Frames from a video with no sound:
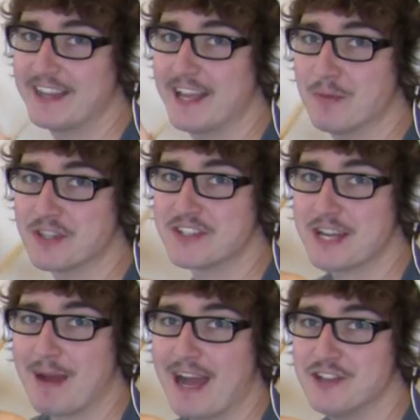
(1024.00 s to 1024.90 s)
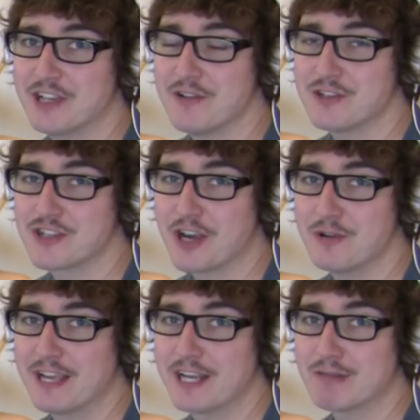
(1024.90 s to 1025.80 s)
and then with the same hand you go to
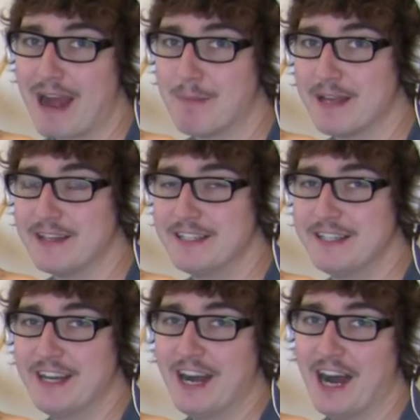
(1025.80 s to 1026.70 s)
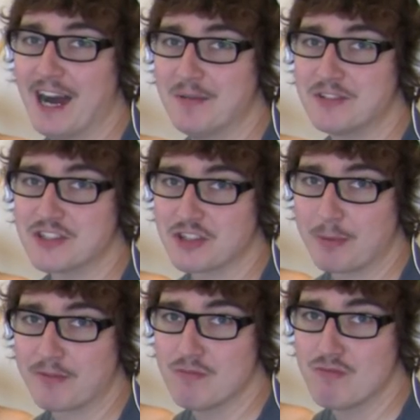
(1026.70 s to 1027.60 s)
choke it, grab it, to stop
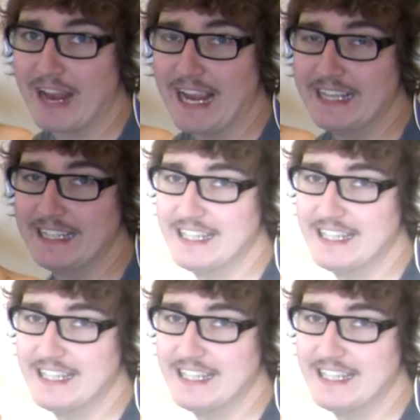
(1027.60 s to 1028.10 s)
it from ringing.